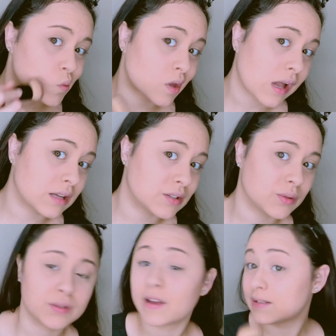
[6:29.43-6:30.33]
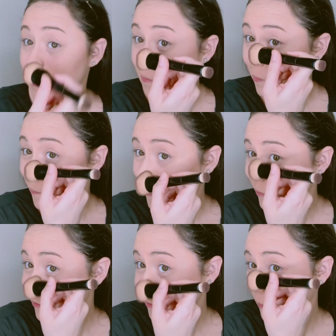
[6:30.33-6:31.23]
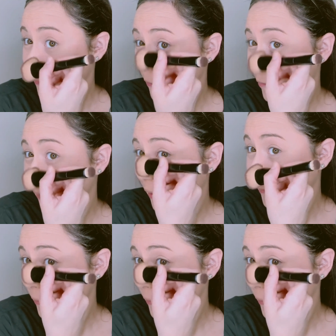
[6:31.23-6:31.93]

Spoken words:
And I told you guys I don't do much about makeup.